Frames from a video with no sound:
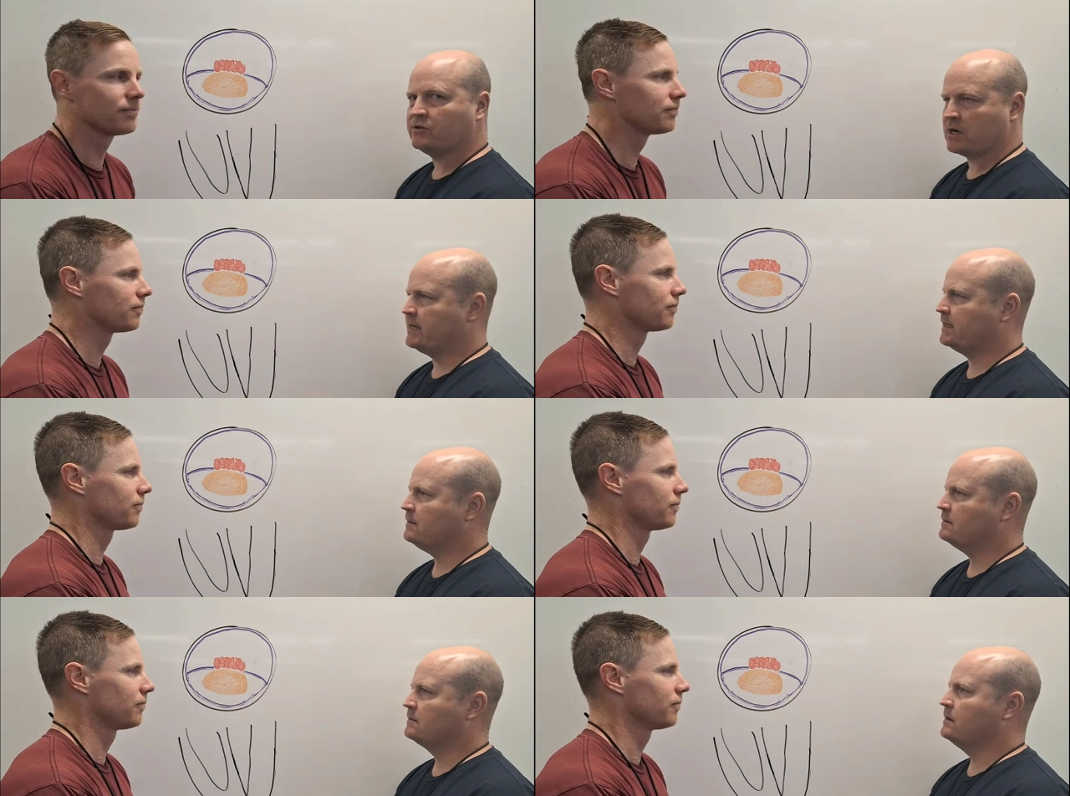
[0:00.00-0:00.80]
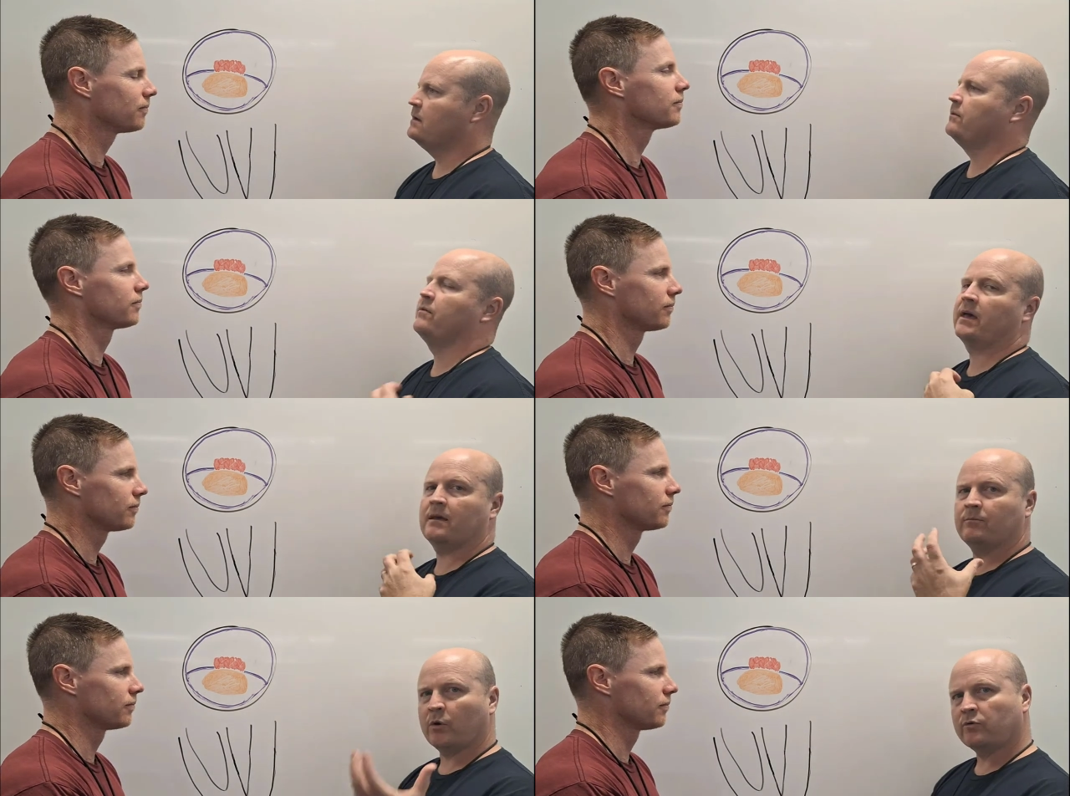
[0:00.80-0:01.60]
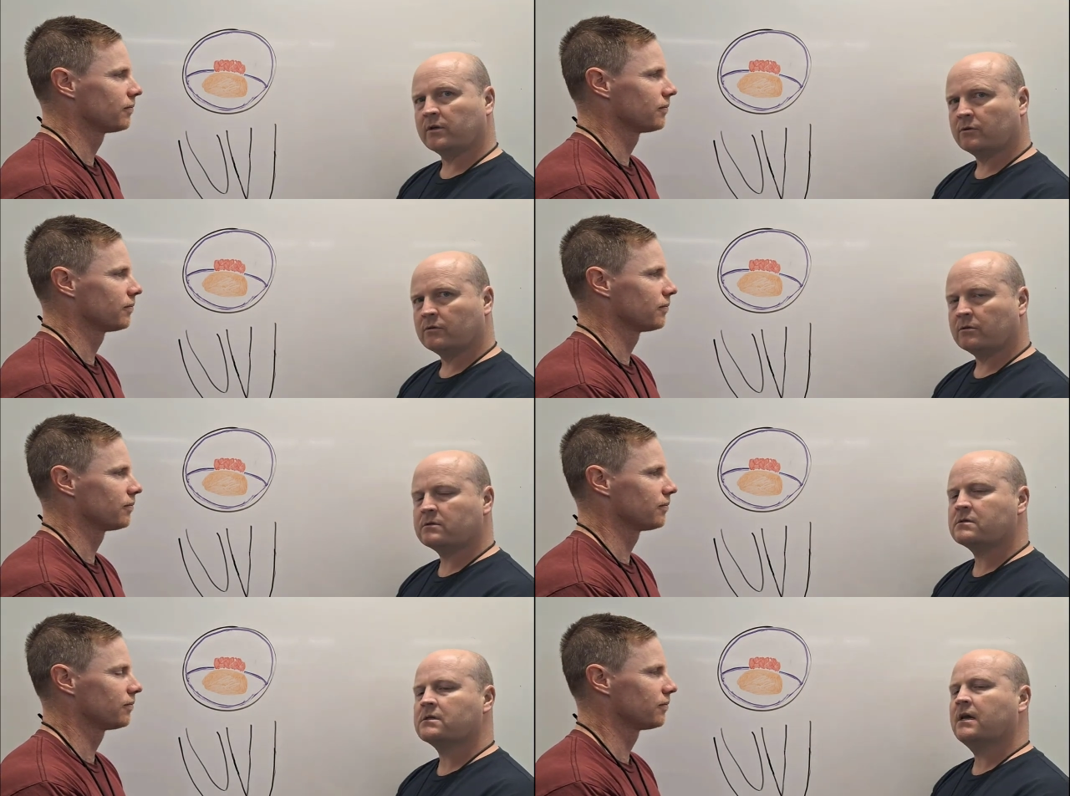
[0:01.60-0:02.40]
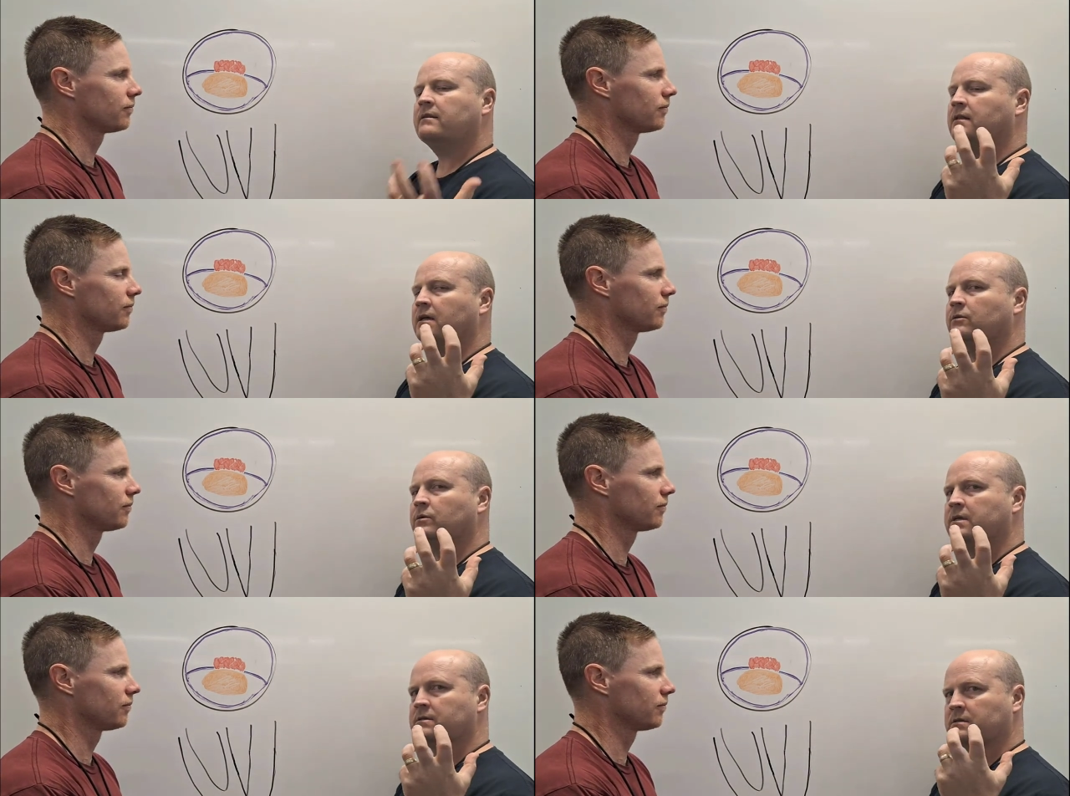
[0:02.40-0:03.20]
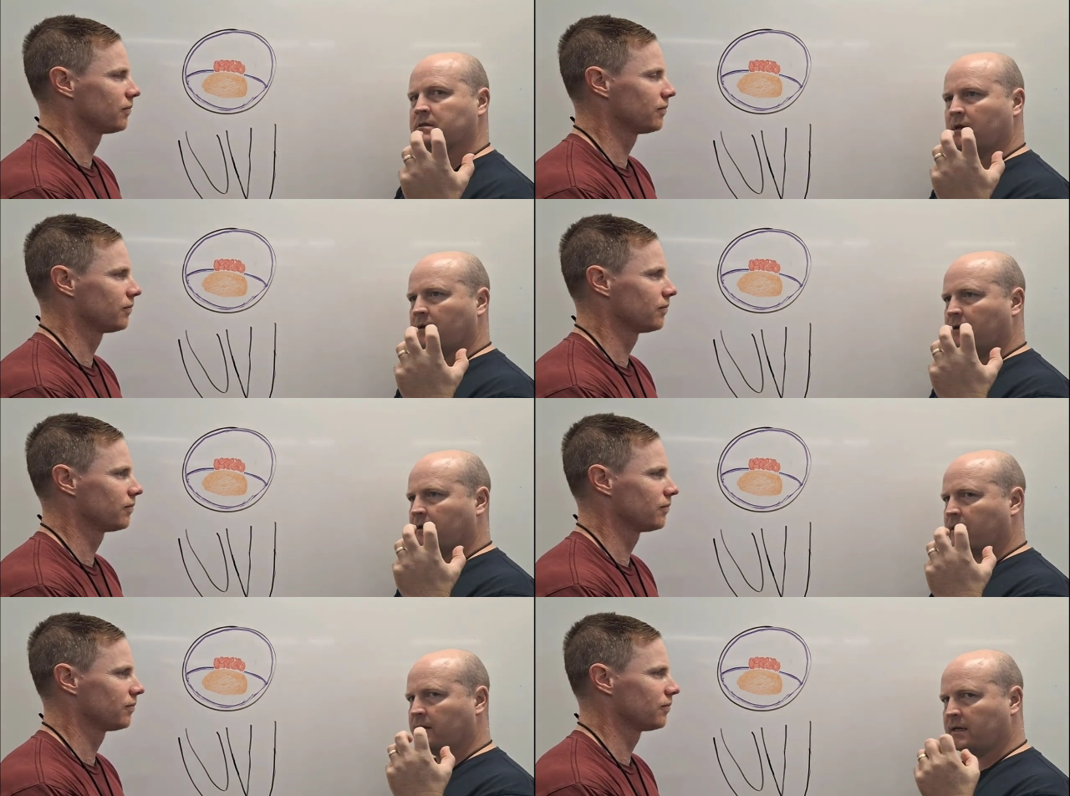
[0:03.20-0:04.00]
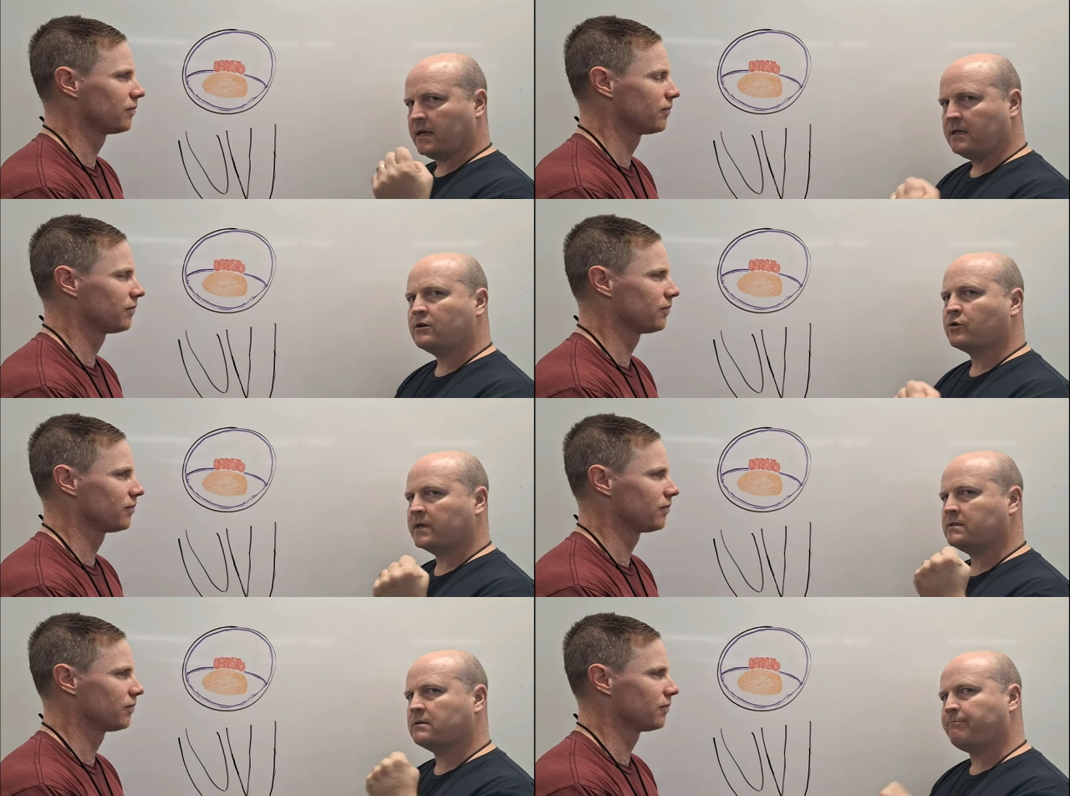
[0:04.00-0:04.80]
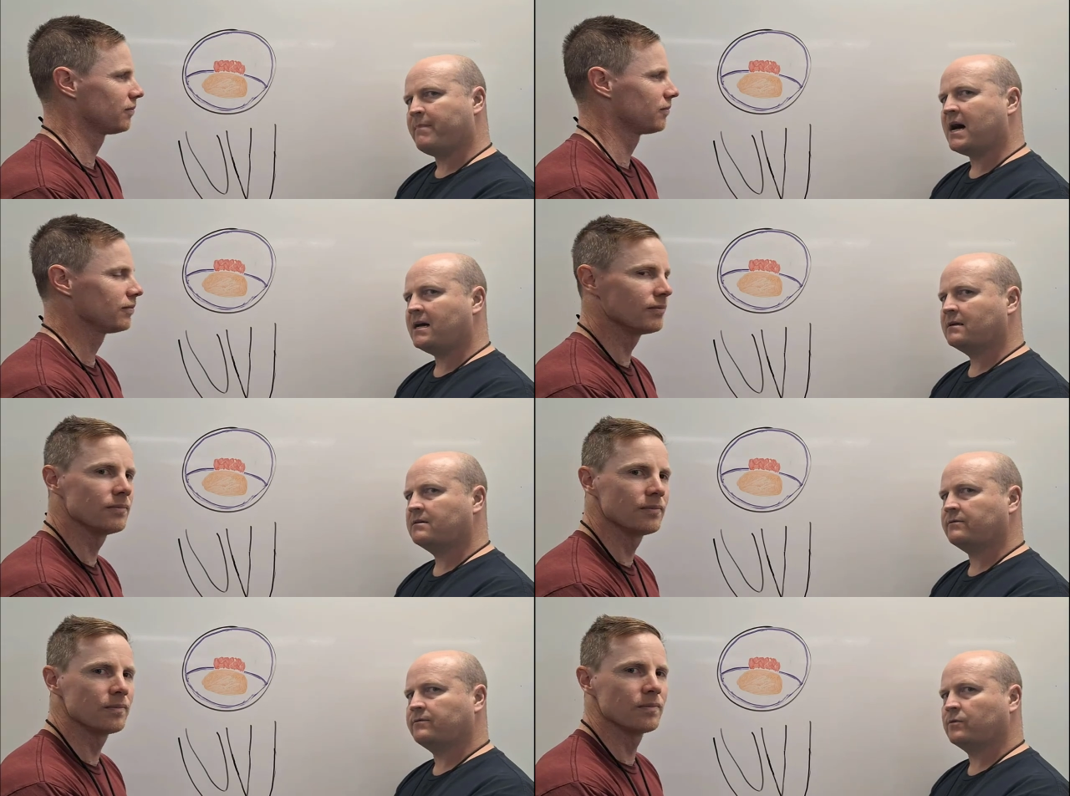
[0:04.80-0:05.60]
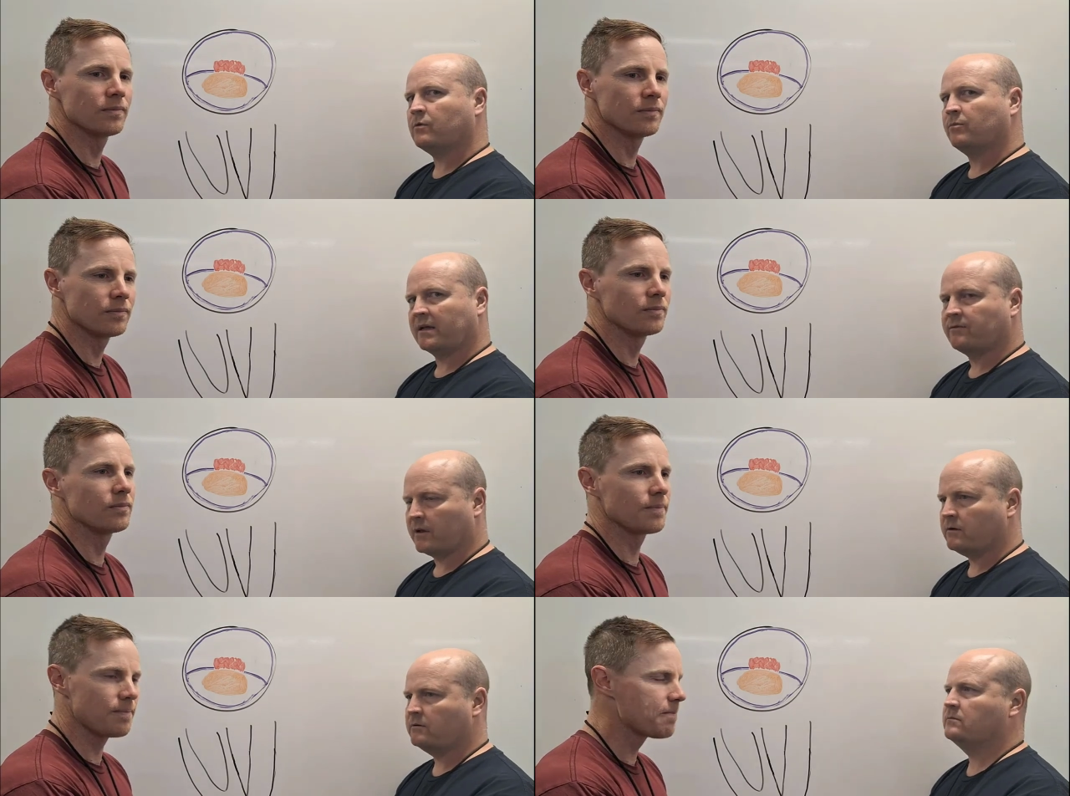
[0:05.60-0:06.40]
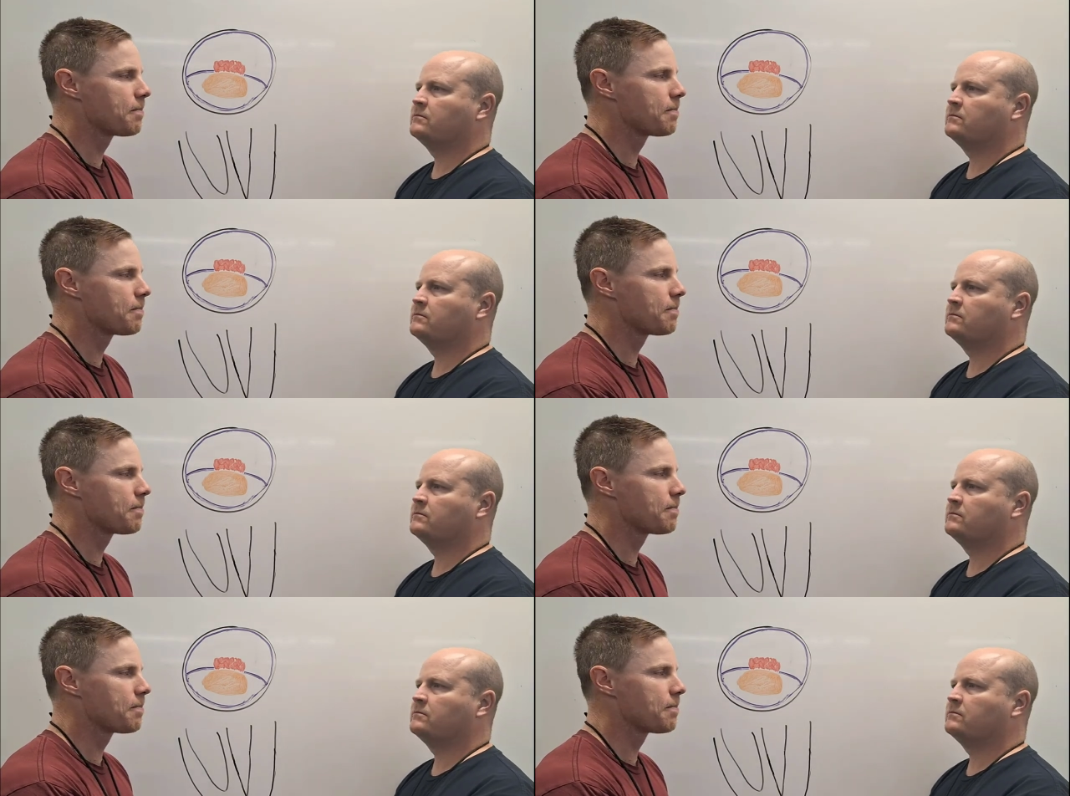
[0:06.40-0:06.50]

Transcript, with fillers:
Speaker 1: angina, they mowed the lawns, there was increased demand for blood flow,